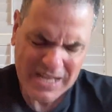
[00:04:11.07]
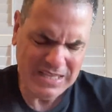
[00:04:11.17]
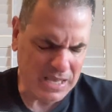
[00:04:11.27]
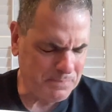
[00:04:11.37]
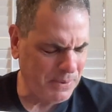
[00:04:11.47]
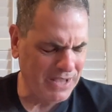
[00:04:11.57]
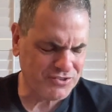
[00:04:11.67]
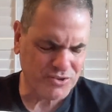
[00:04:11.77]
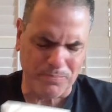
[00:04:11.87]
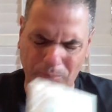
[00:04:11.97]
the
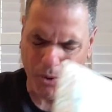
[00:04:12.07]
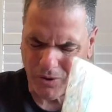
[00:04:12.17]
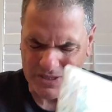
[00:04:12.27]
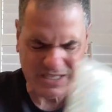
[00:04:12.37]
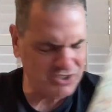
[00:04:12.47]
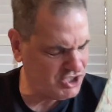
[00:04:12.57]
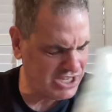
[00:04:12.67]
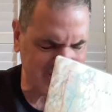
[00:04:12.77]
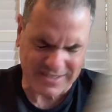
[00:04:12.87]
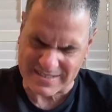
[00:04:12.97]
Apostle Paul and
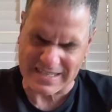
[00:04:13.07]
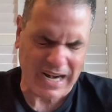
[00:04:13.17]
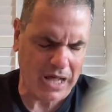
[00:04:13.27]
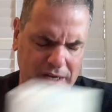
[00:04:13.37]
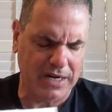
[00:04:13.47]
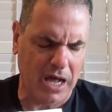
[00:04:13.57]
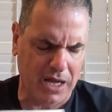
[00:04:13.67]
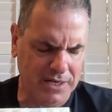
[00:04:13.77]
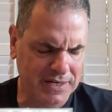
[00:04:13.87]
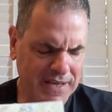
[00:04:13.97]
Jesus and on and
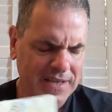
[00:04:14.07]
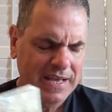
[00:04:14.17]
on.